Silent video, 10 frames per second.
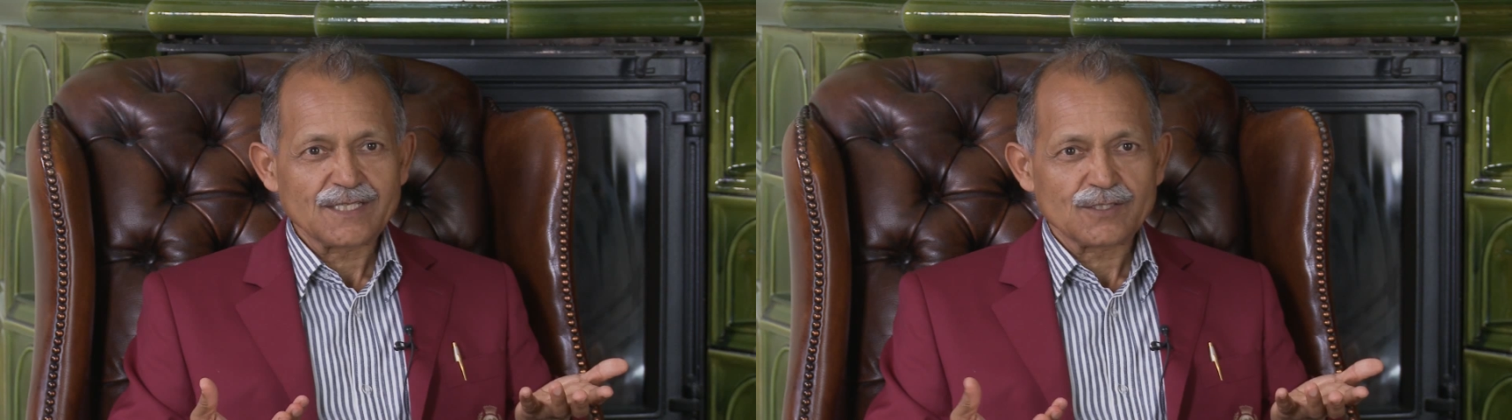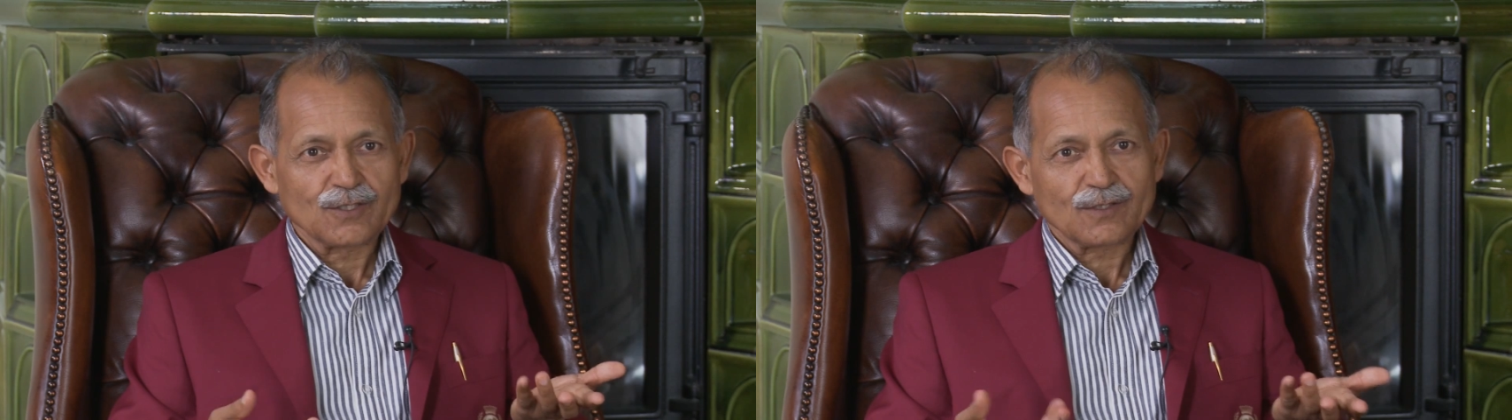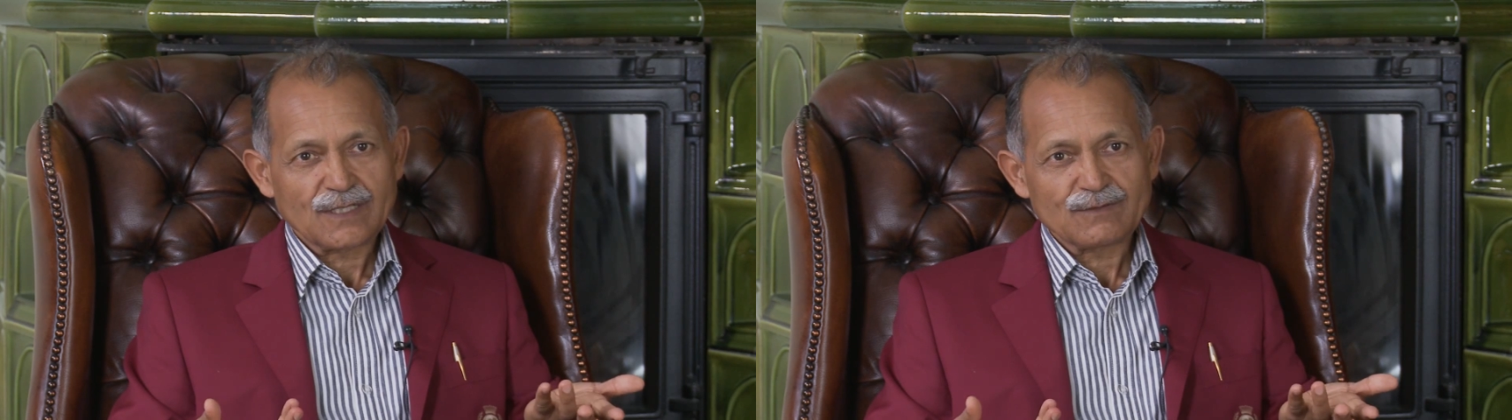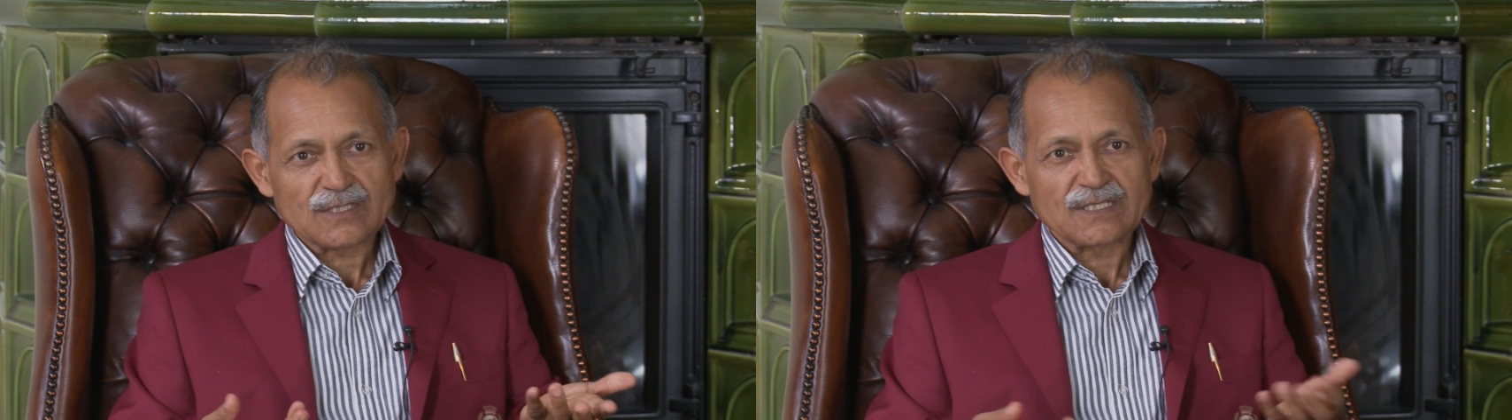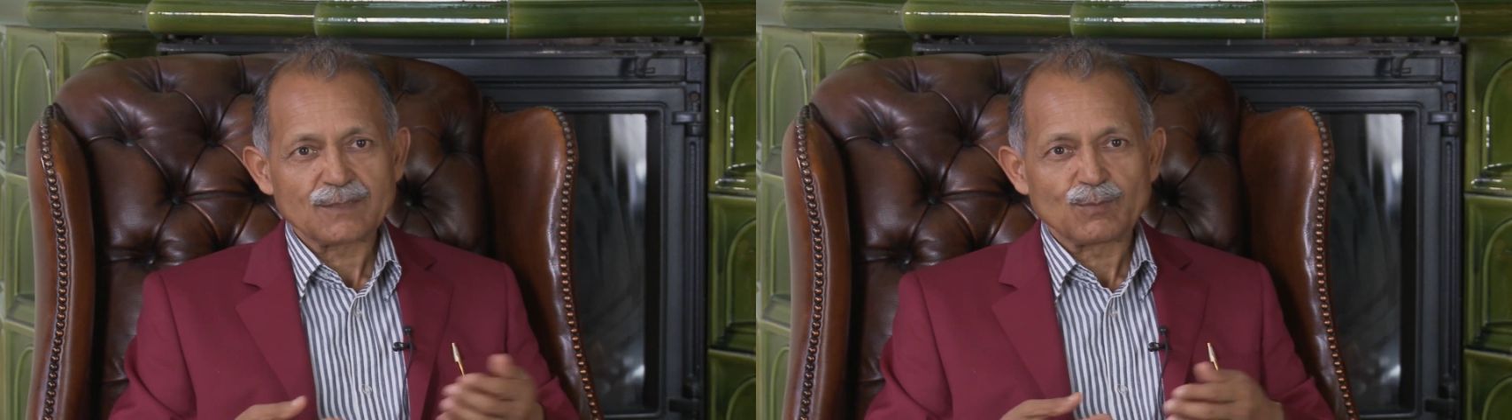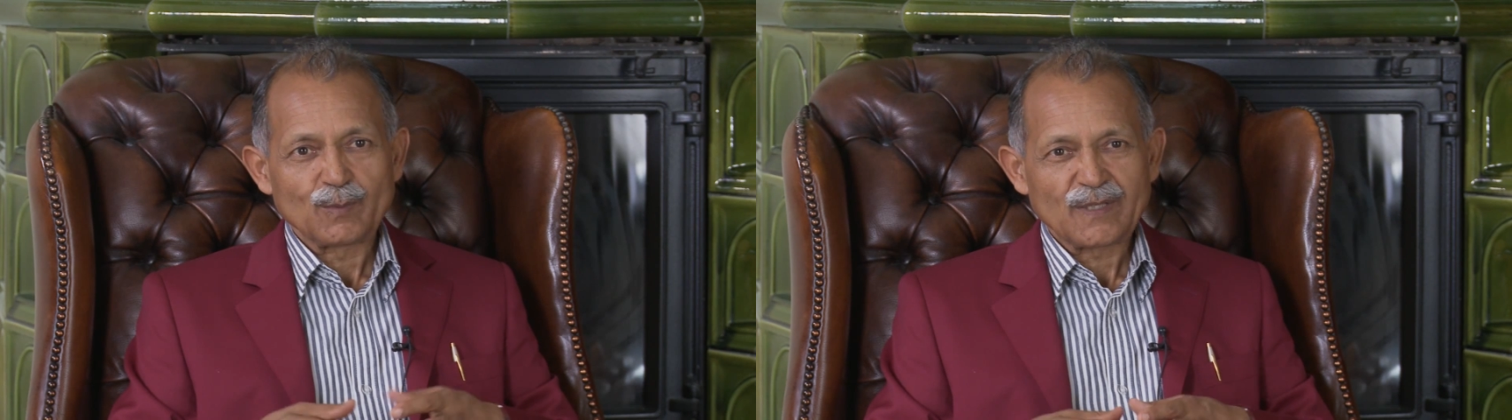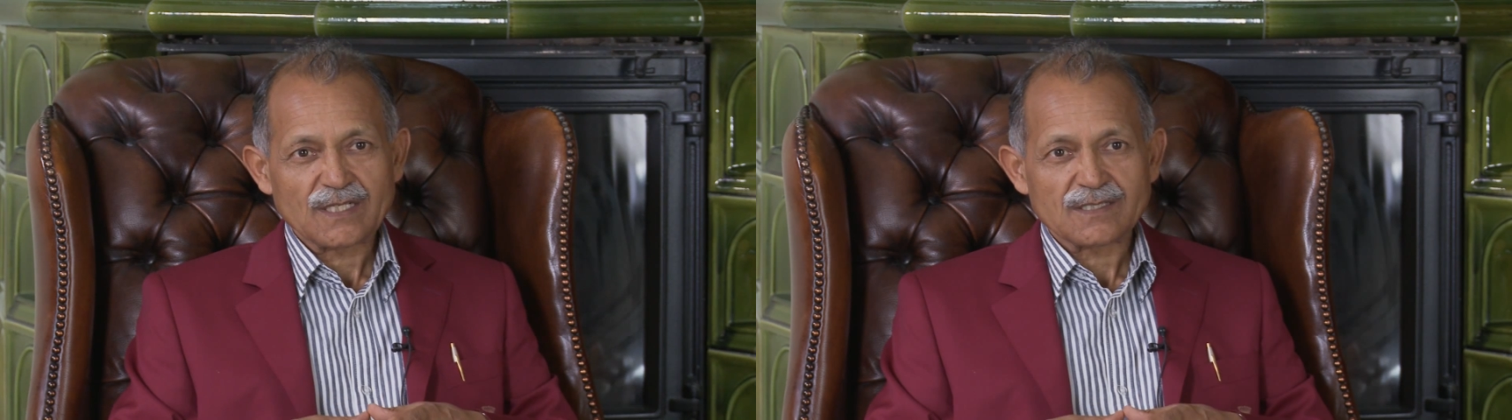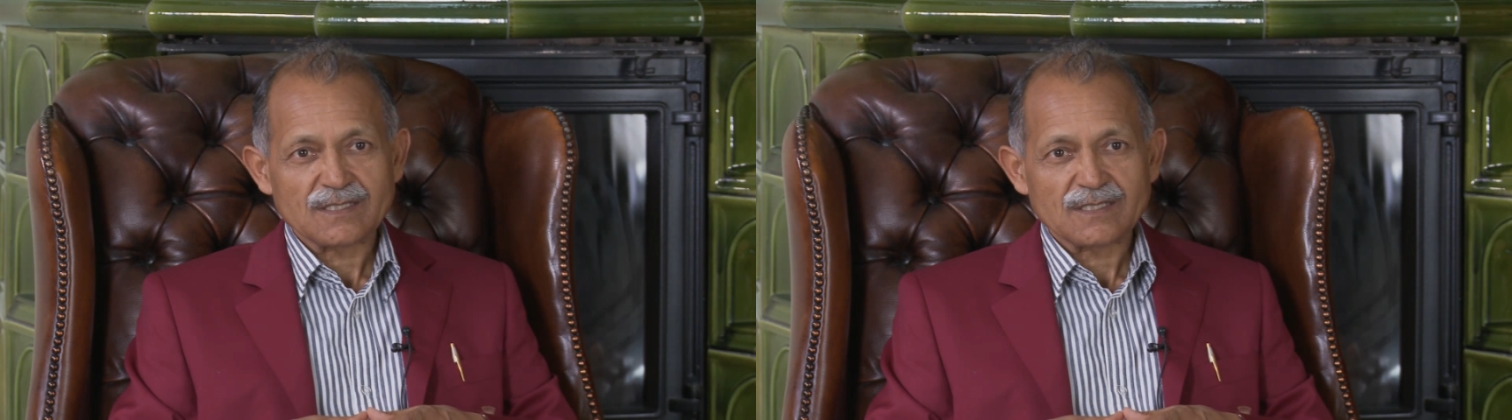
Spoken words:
As you know, I was in diplomatic